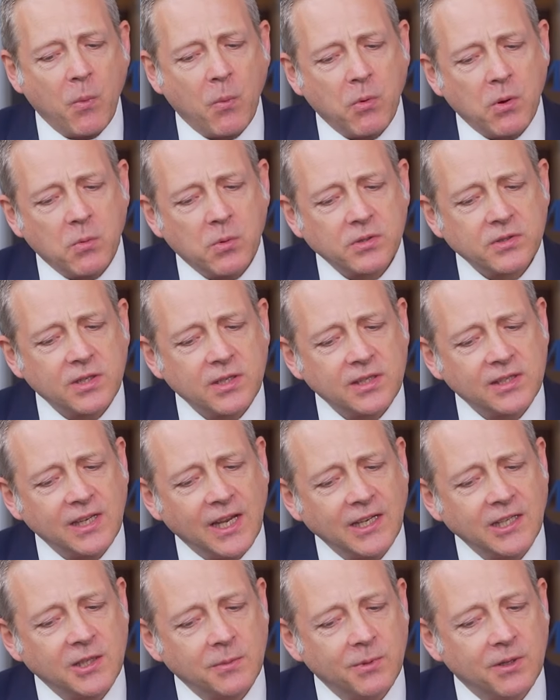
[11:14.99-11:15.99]
What's the
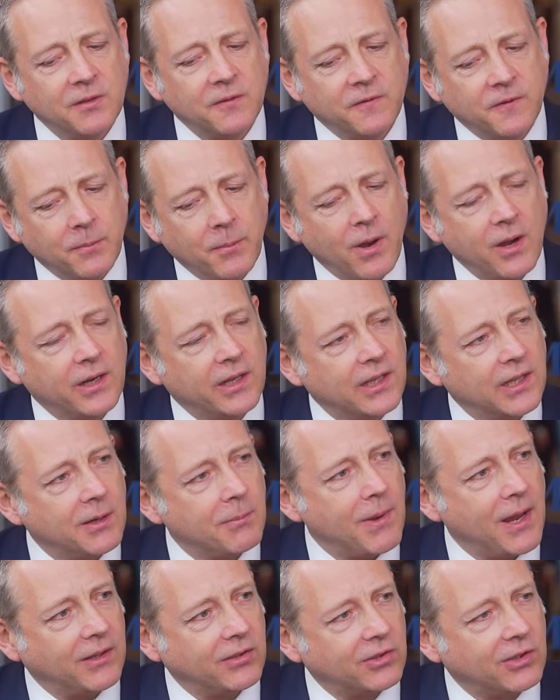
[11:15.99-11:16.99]
sentiment for mining
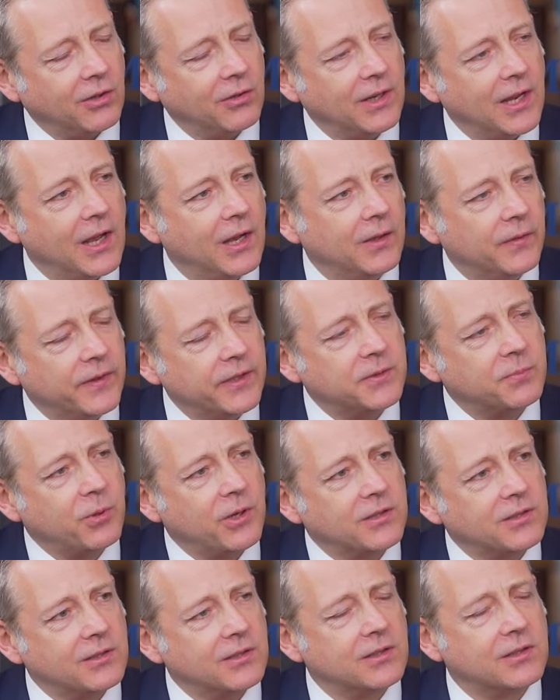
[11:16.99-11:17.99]
in Mexico now? This
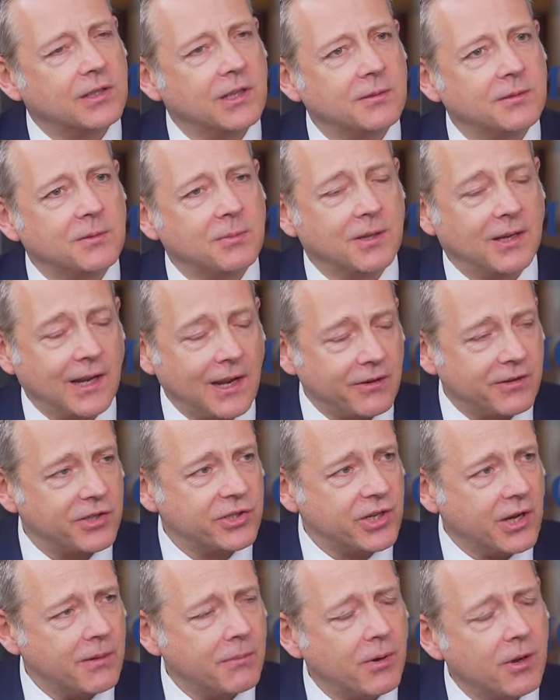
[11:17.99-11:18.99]
president seems to be Claudia
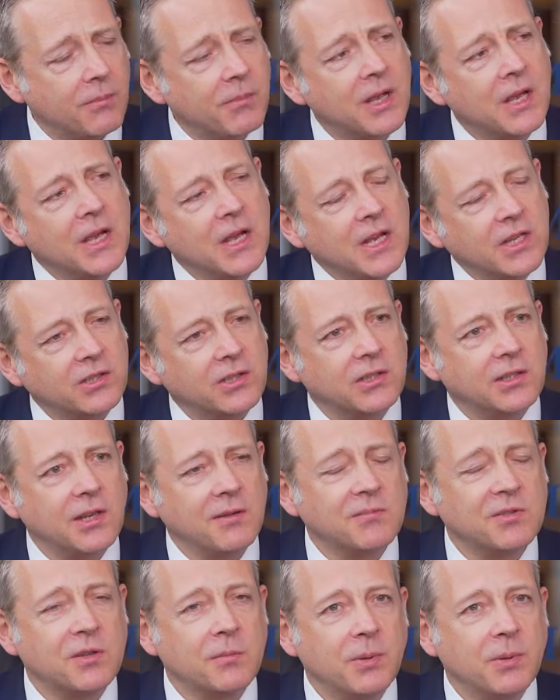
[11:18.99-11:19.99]
Sheinbaum. She seems